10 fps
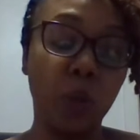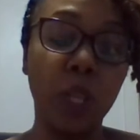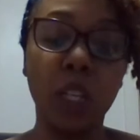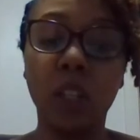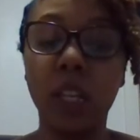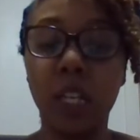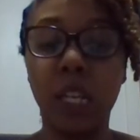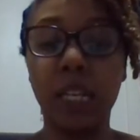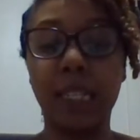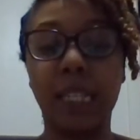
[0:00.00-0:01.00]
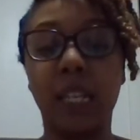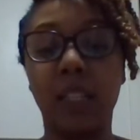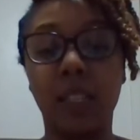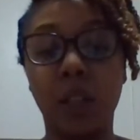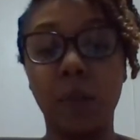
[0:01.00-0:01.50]
So we could look in the extended
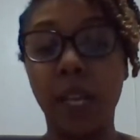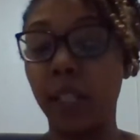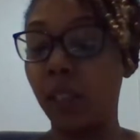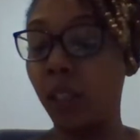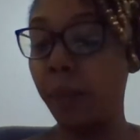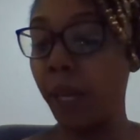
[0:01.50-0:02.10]
to see what that's going to